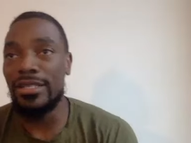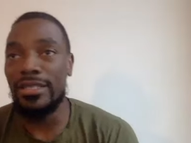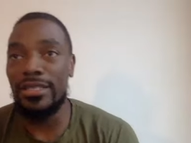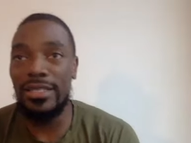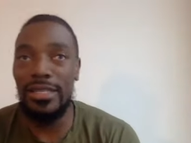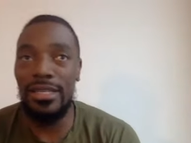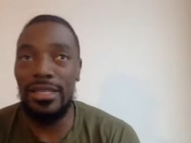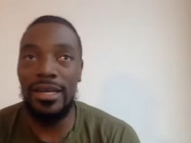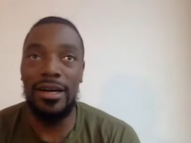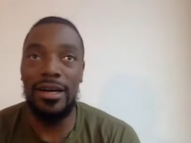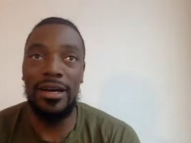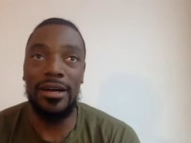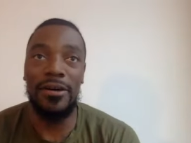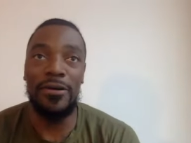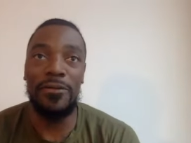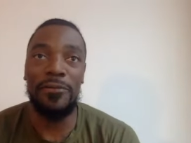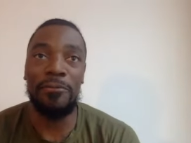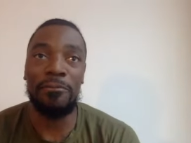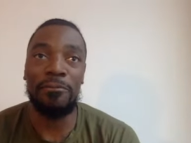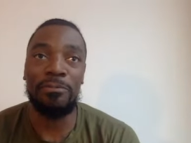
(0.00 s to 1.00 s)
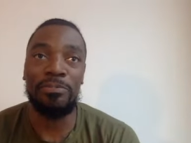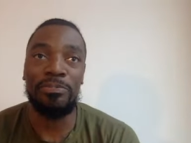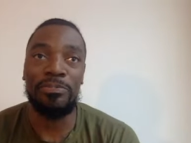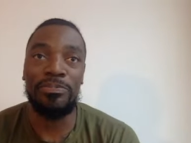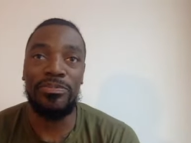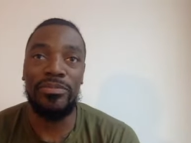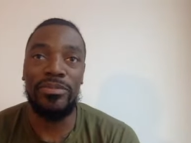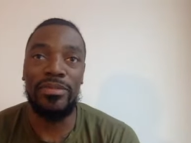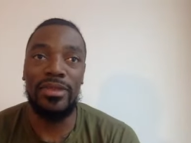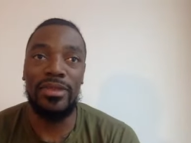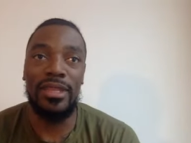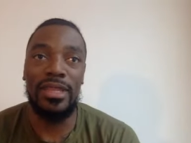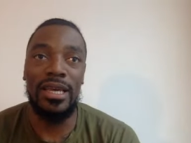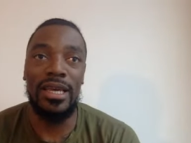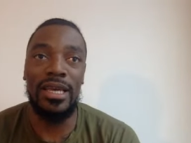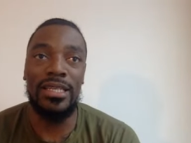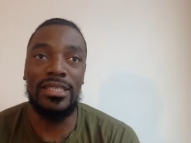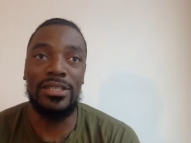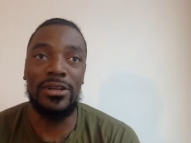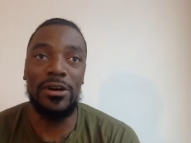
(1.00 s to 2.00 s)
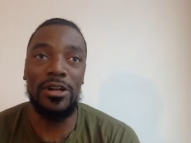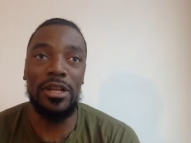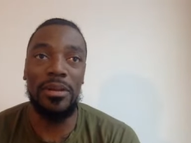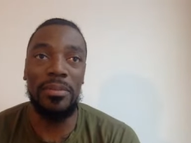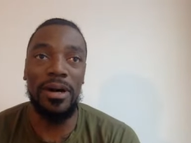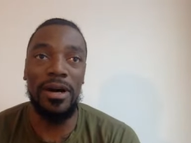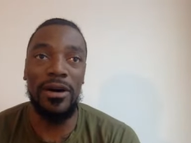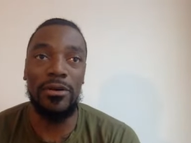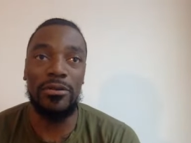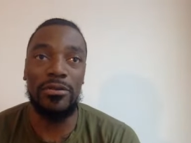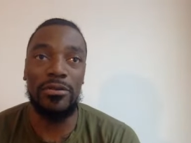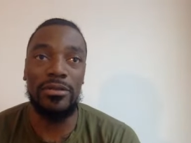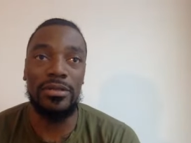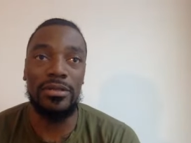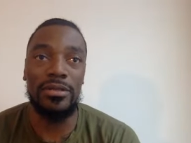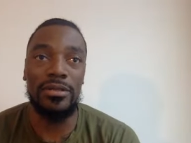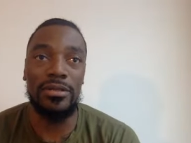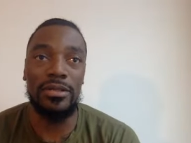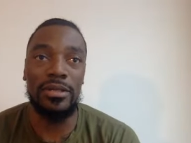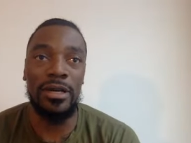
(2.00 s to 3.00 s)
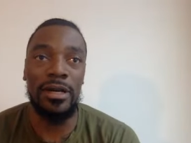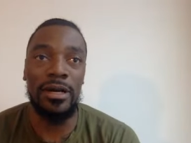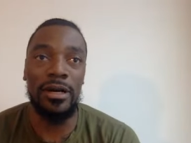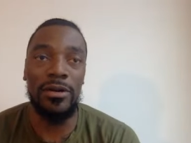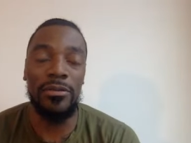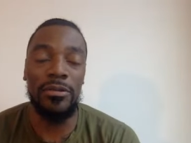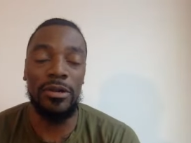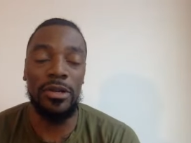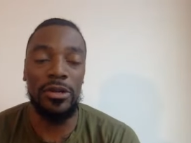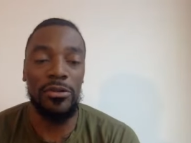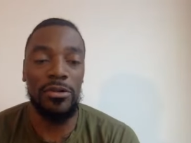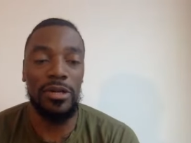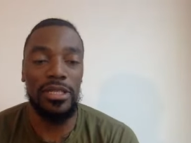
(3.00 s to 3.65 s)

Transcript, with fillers: It's um, it's all about uh, what do you